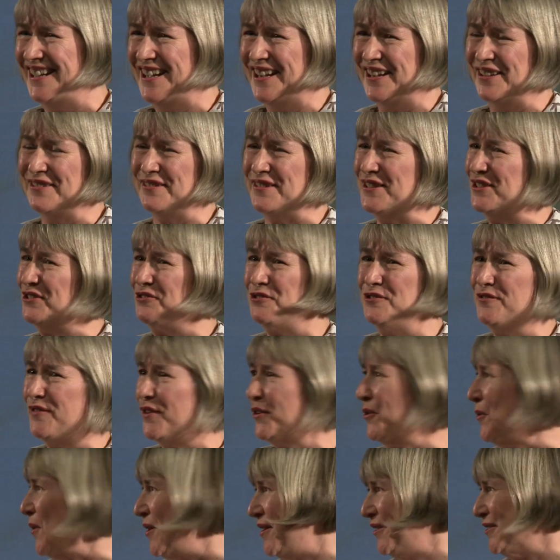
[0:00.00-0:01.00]
I don't think
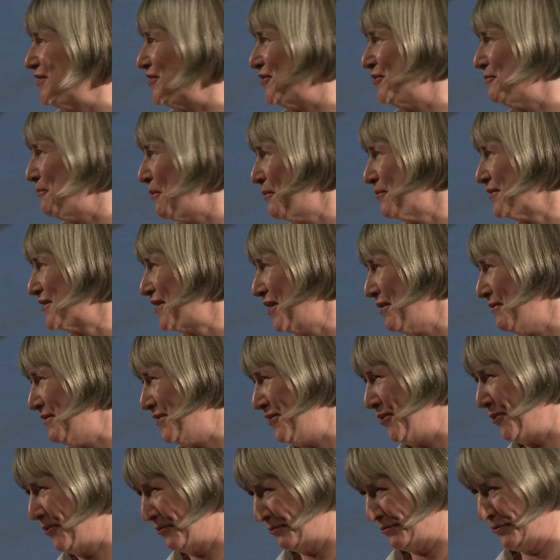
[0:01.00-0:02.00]
Truffaut quite understood what was
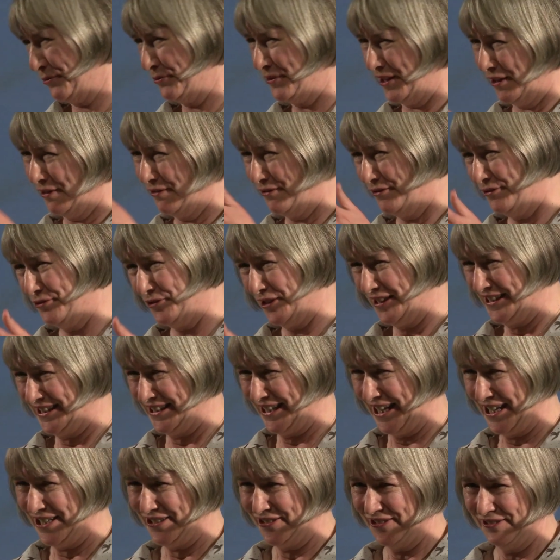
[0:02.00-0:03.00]
going on. It was all done through
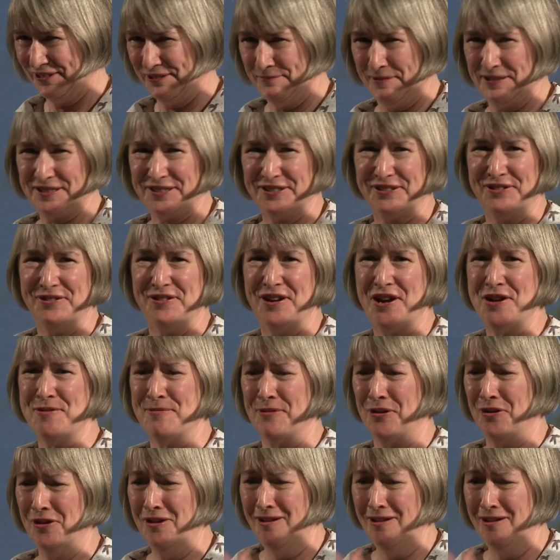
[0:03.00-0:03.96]
translator, and he must have got home and gone,